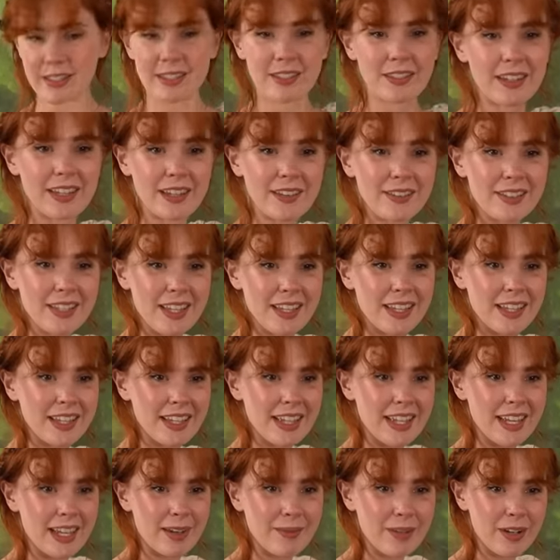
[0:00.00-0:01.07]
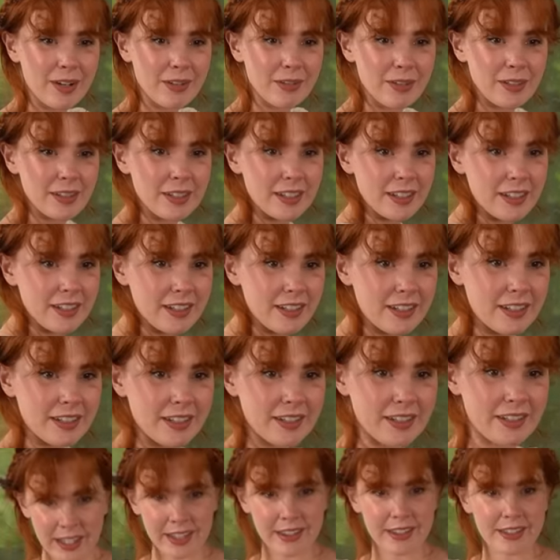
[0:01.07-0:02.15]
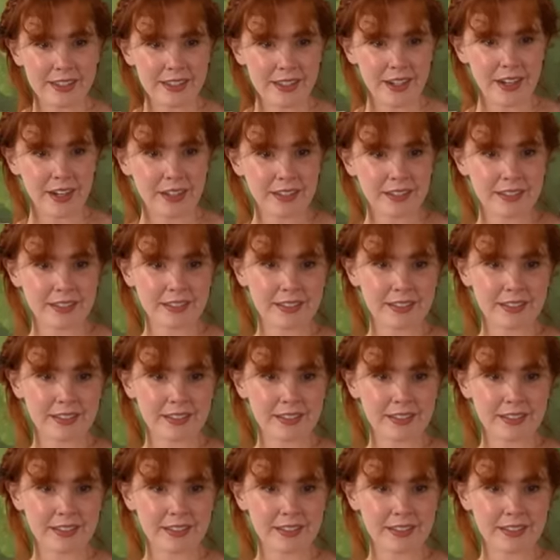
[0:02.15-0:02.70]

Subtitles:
sleeves, I think, came out really good. Then the skirt